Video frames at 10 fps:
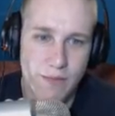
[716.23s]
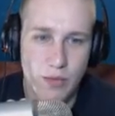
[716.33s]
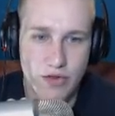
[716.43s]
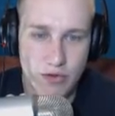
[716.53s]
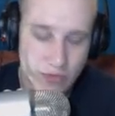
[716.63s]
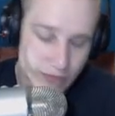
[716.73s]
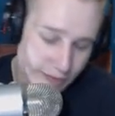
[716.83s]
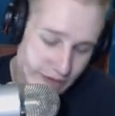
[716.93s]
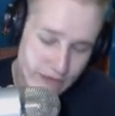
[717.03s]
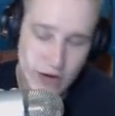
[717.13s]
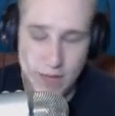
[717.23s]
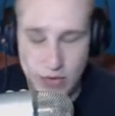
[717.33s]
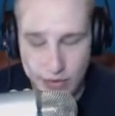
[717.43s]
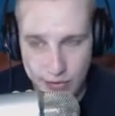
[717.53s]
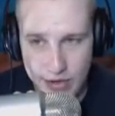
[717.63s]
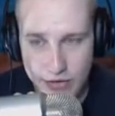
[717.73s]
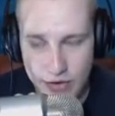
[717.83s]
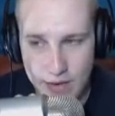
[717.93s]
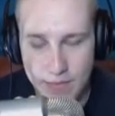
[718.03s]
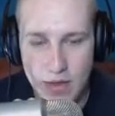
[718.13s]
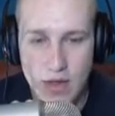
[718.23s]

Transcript: which turns it from a 5-drop into a 3-drop,